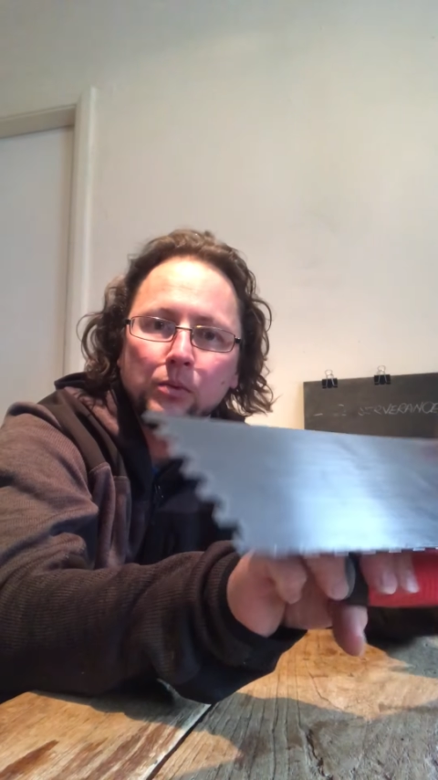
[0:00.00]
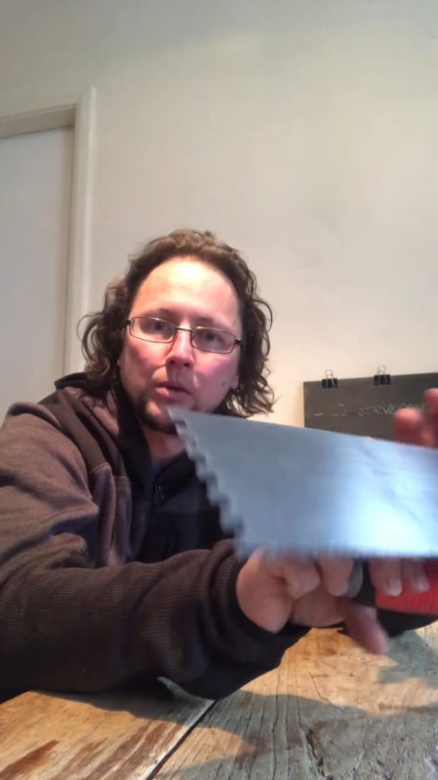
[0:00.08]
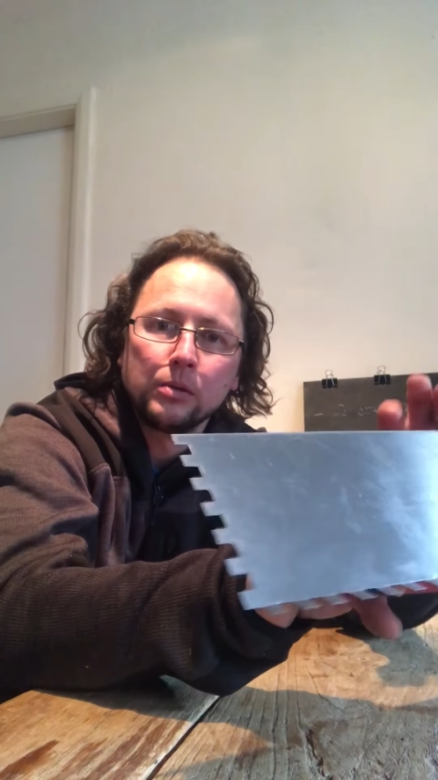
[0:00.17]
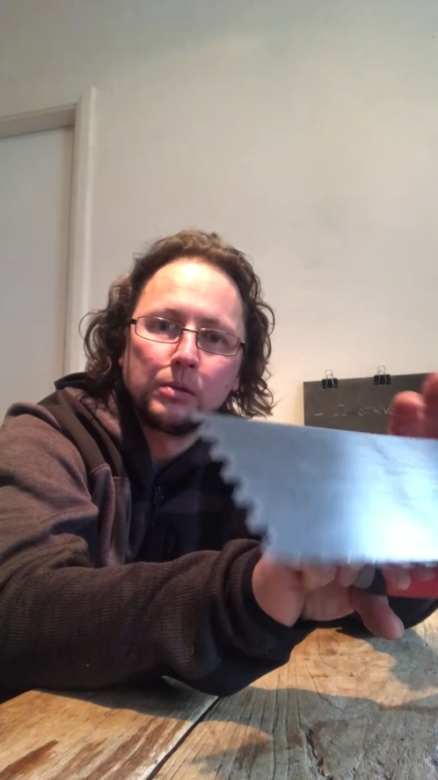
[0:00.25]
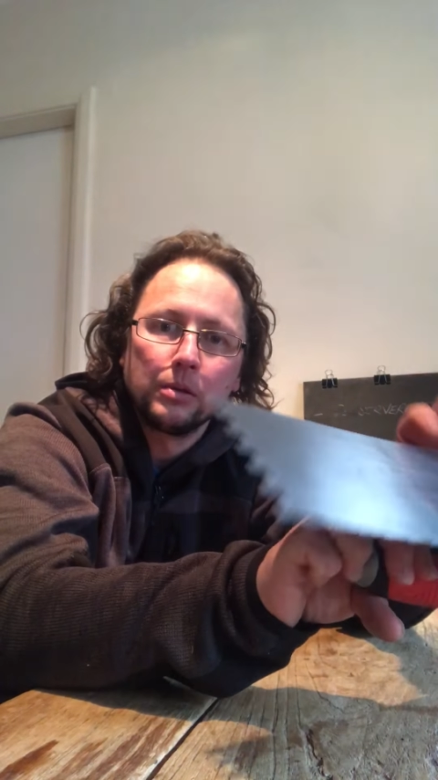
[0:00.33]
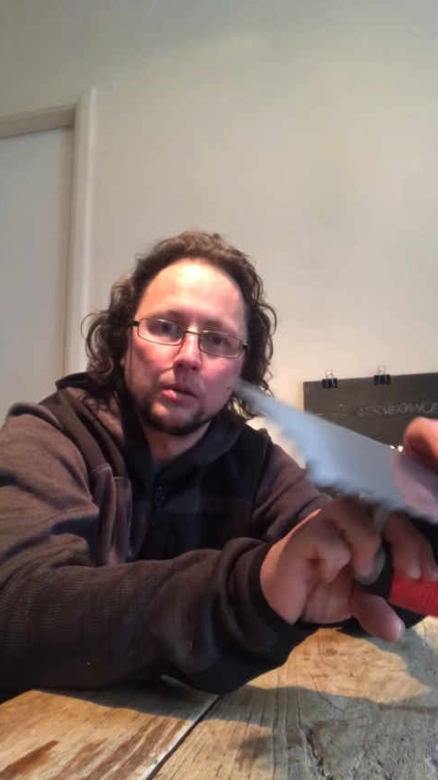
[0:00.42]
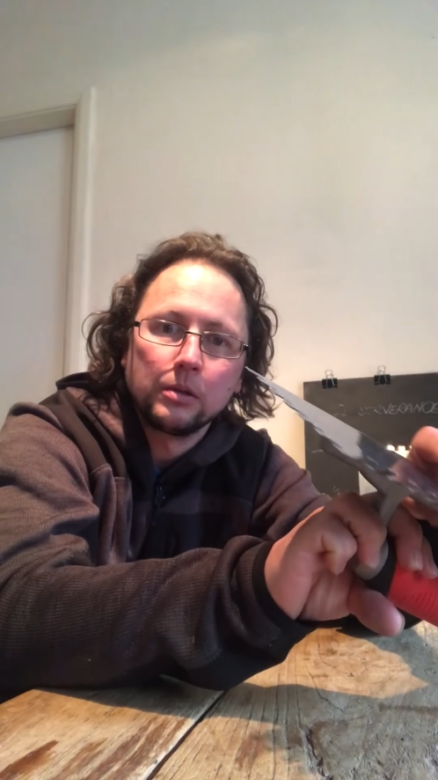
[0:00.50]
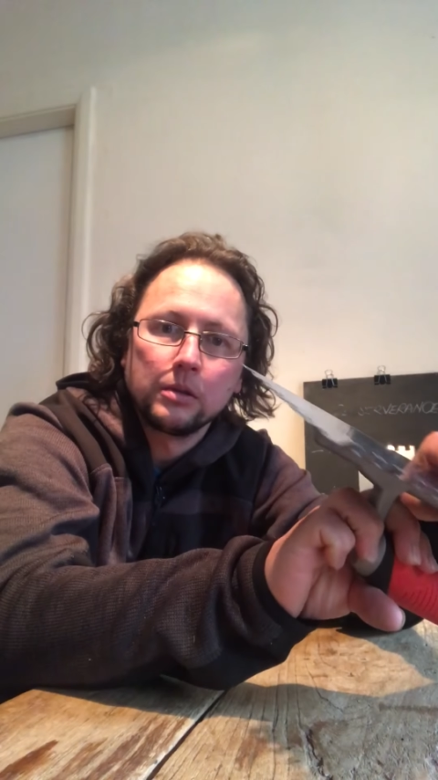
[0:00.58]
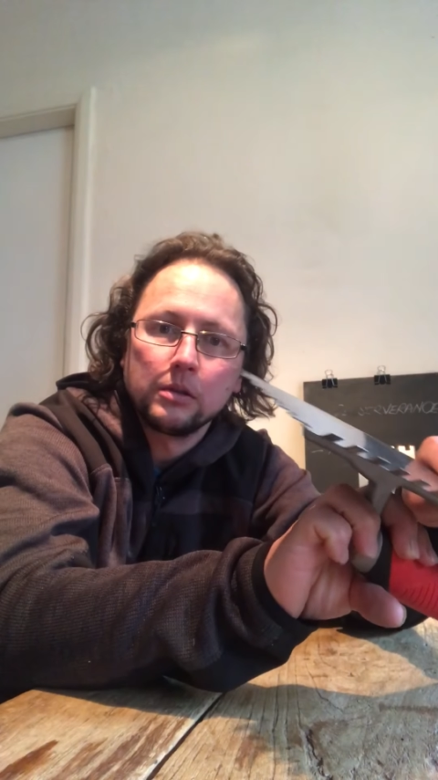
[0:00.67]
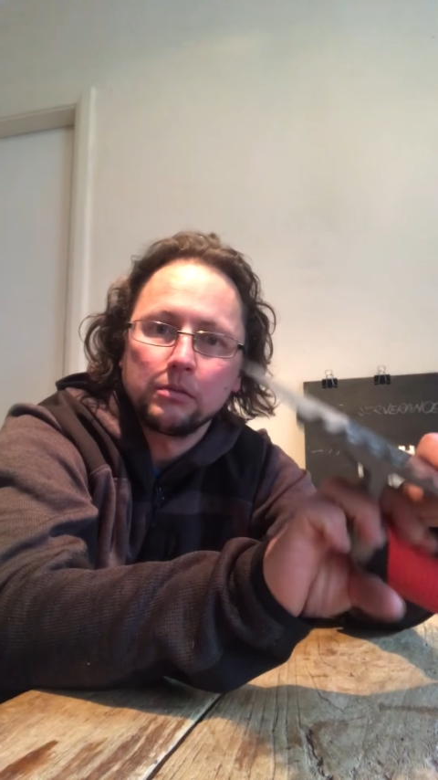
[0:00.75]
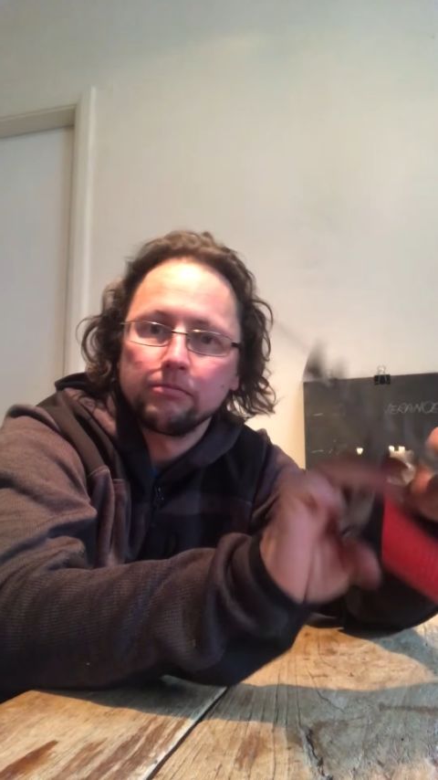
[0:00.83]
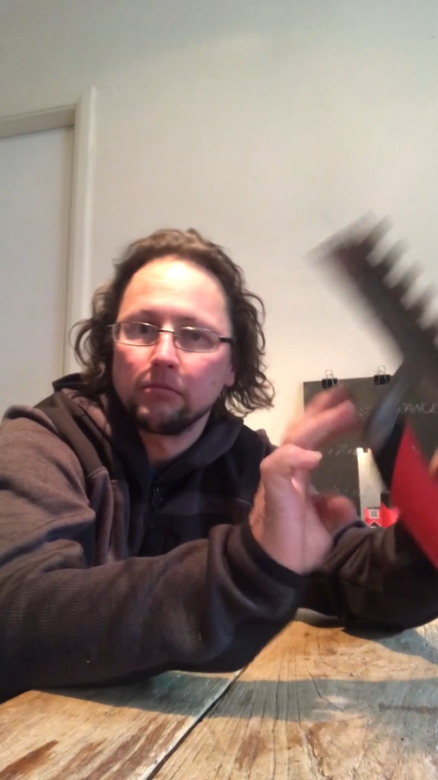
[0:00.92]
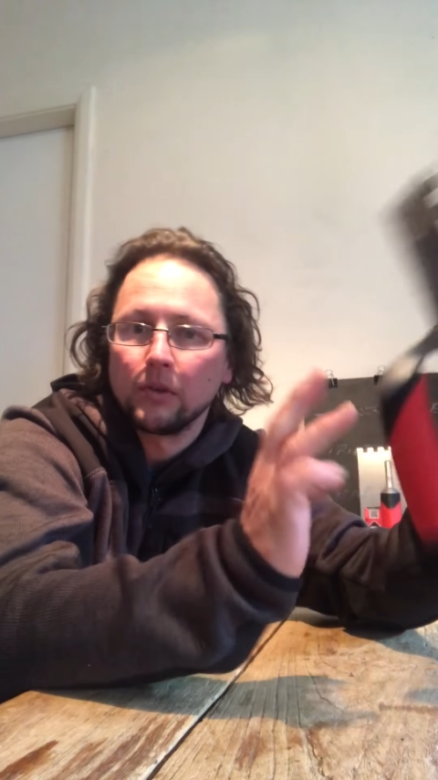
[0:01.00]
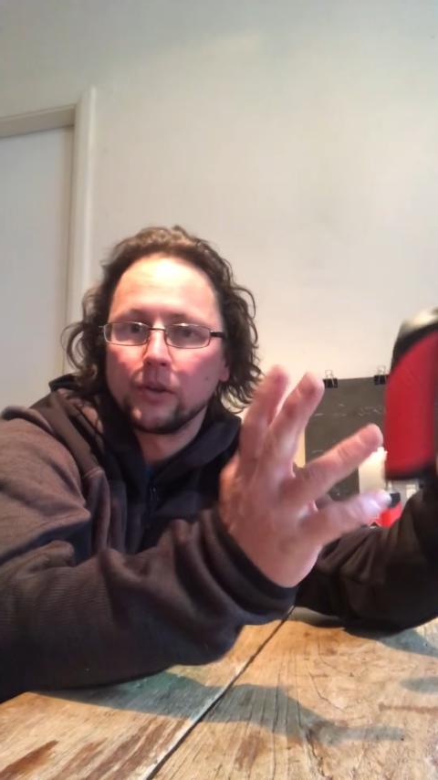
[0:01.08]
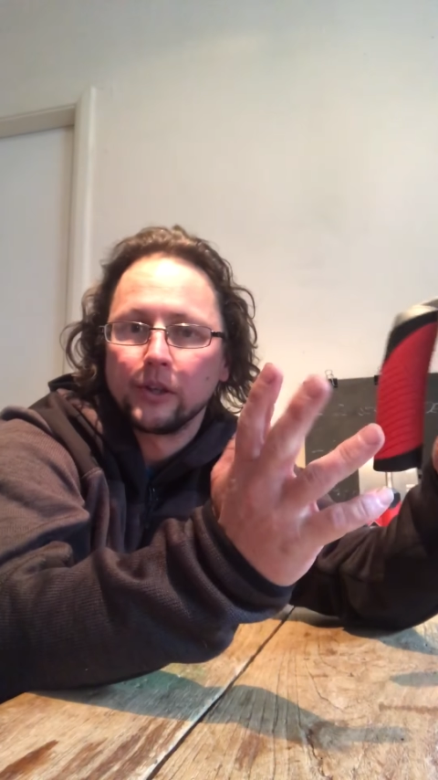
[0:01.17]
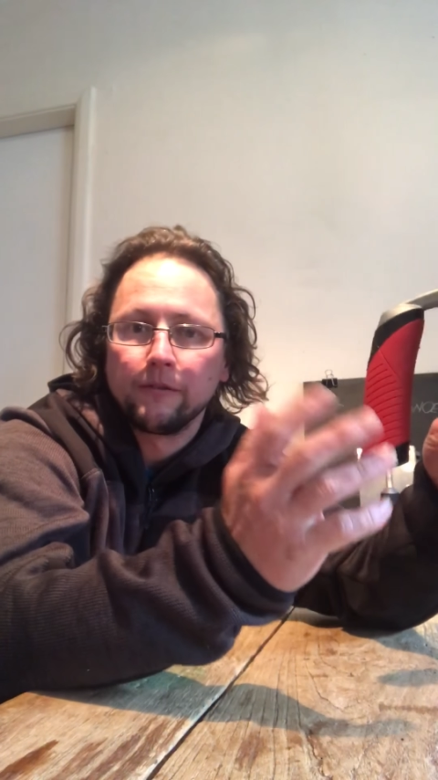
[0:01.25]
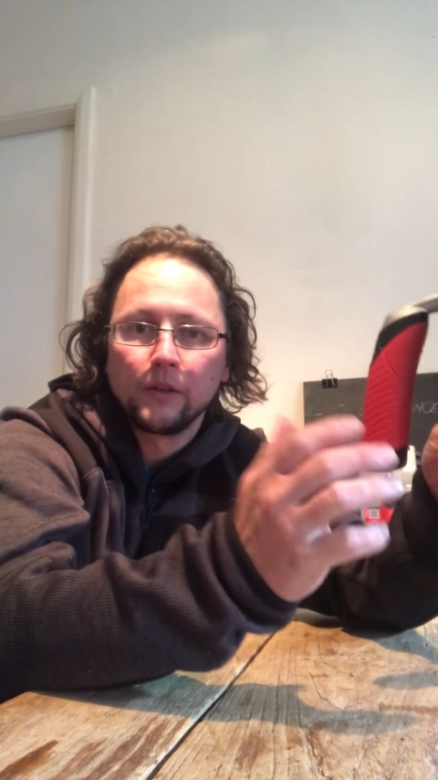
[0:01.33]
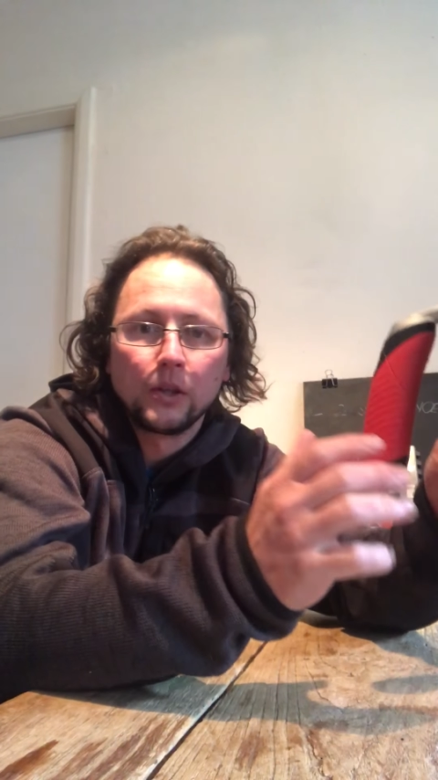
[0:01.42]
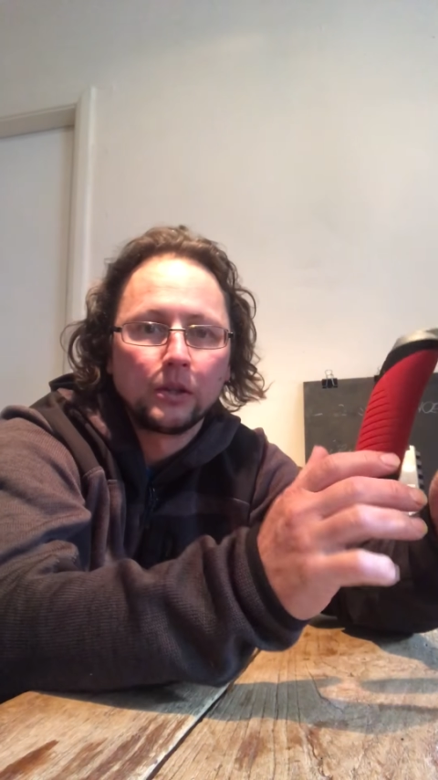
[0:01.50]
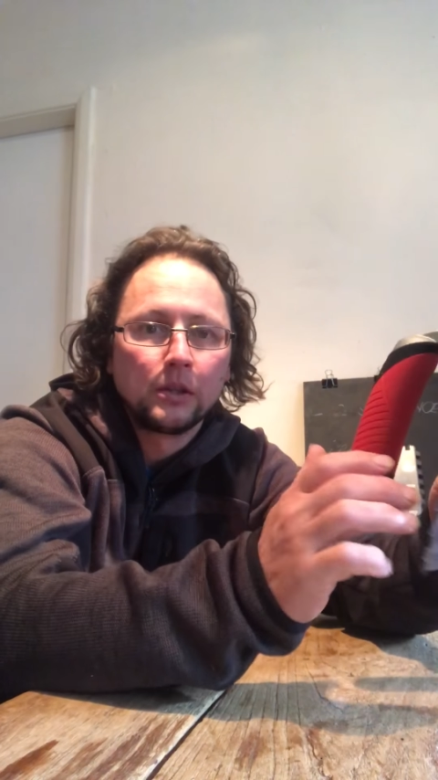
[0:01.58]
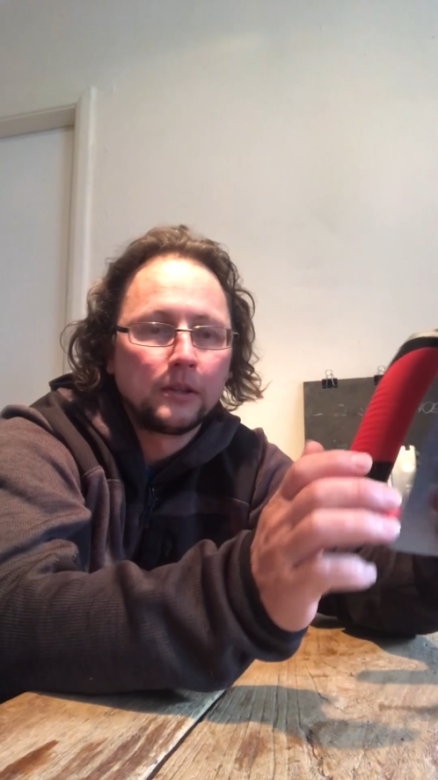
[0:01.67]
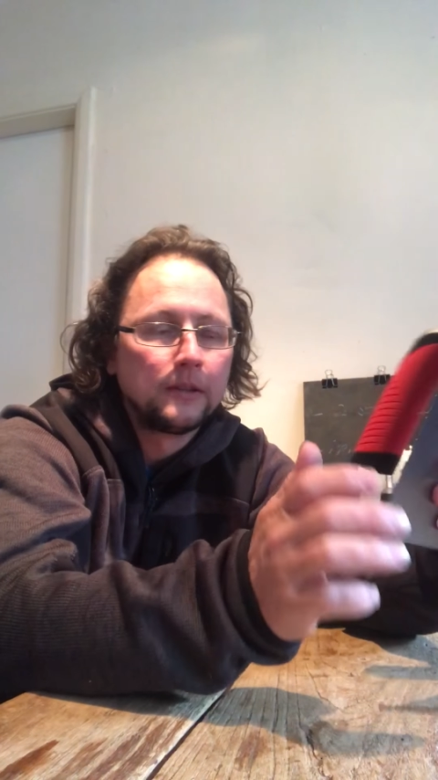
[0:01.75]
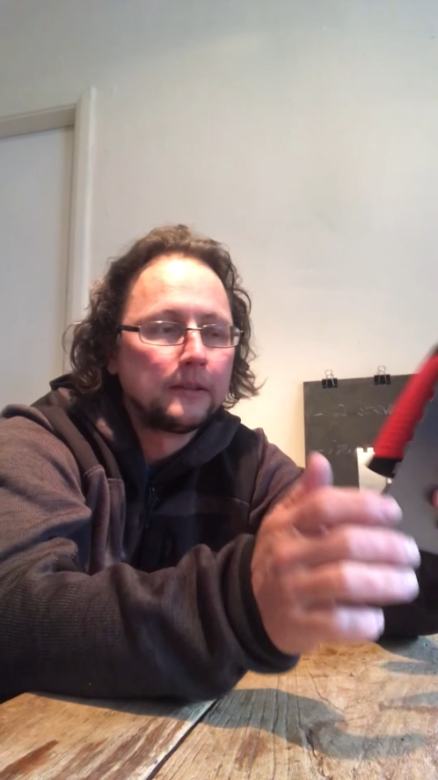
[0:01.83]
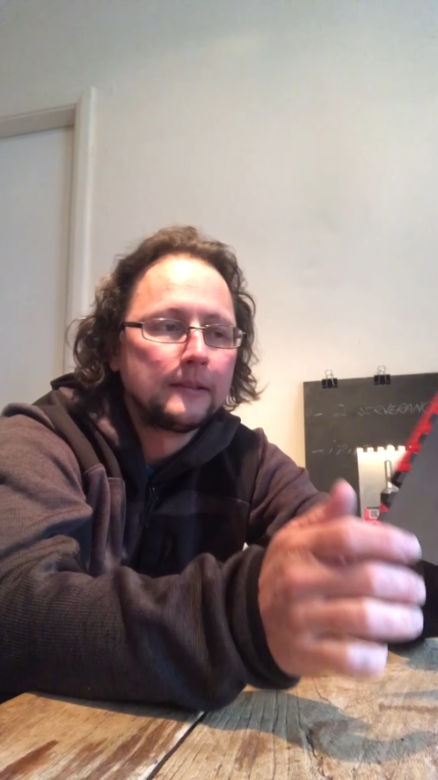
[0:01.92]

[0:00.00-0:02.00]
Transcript: wall or your floor,